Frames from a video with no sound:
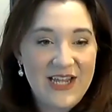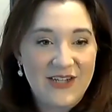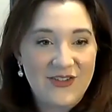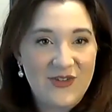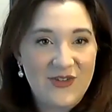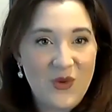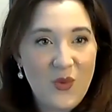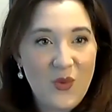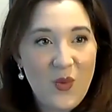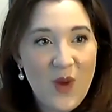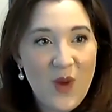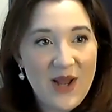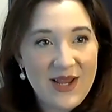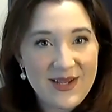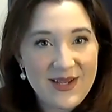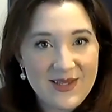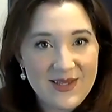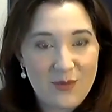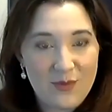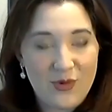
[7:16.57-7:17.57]
so what
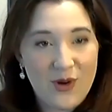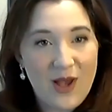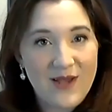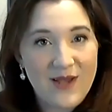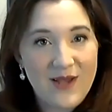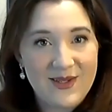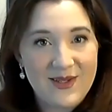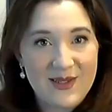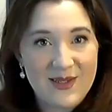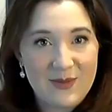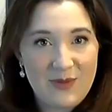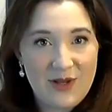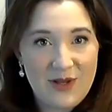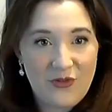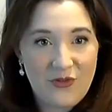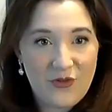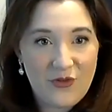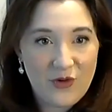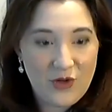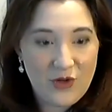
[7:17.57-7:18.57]
has the process
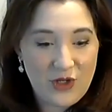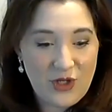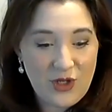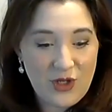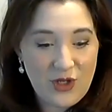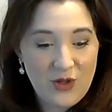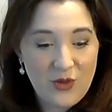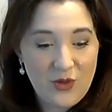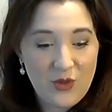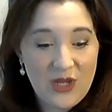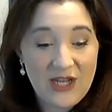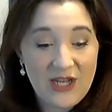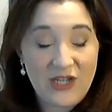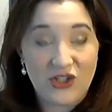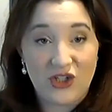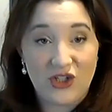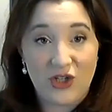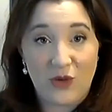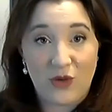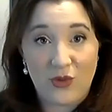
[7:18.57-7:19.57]
been for you
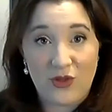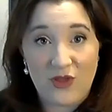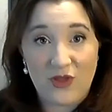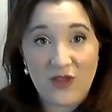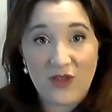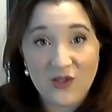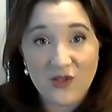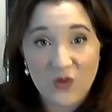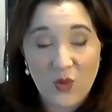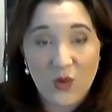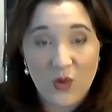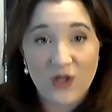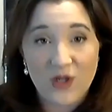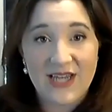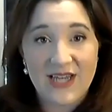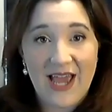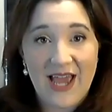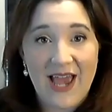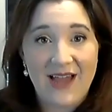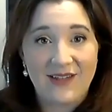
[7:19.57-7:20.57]
getting to know these
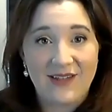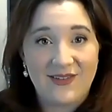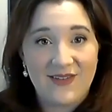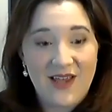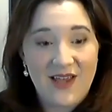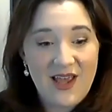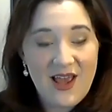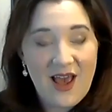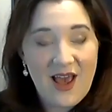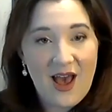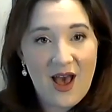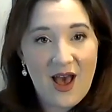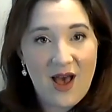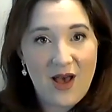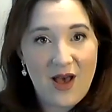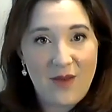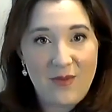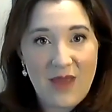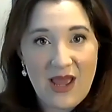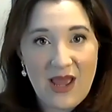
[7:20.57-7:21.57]
quartets
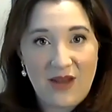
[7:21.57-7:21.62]
um,